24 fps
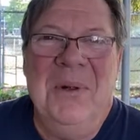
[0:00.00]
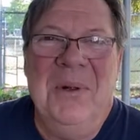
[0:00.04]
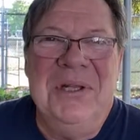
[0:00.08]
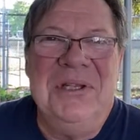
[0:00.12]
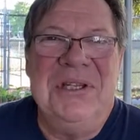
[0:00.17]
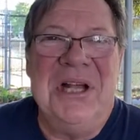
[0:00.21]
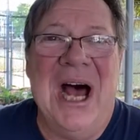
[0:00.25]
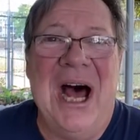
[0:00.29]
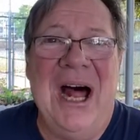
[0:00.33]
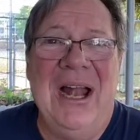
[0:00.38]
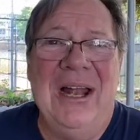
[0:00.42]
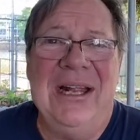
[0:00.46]

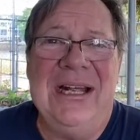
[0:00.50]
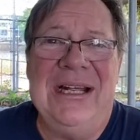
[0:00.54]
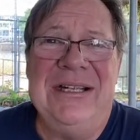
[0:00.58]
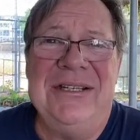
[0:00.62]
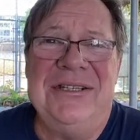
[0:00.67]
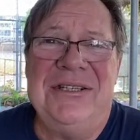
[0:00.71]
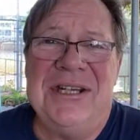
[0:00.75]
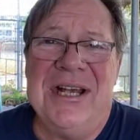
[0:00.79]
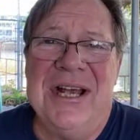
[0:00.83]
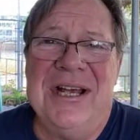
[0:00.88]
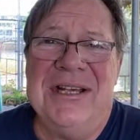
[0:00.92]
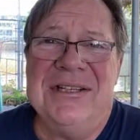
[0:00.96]
Darlene
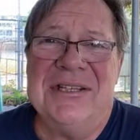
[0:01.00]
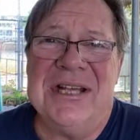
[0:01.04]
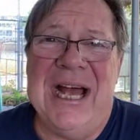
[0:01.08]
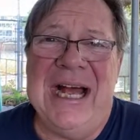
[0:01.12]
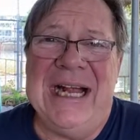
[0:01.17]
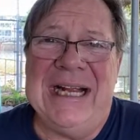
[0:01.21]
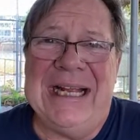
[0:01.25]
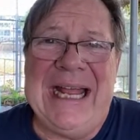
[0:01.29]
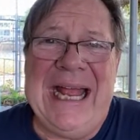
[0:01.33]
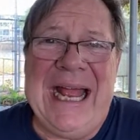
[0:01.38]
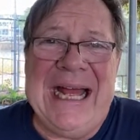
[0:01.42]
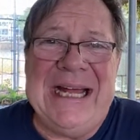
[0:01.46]
says I
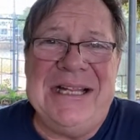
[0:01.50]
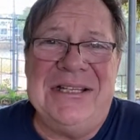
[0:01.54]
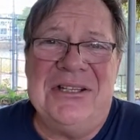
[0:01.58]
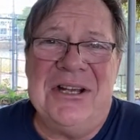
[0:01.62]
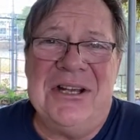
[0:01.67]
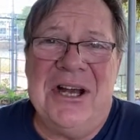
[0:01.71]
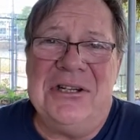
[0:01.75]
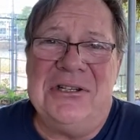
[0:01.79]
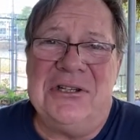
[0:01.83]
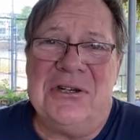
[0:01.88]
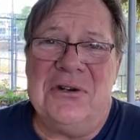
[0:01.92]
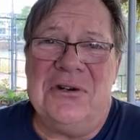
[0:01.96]
can't
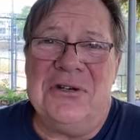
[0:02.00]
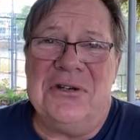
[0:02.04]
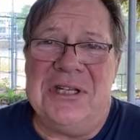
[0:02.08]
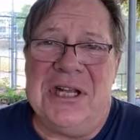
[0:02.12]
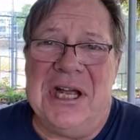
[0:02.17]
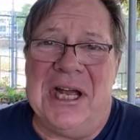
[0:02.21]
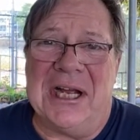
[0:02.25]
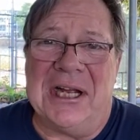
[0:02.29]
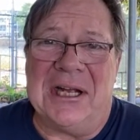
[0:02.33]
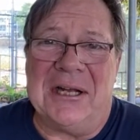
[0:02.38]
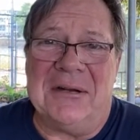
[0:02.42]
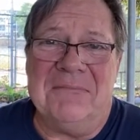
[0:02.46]
touch her dick.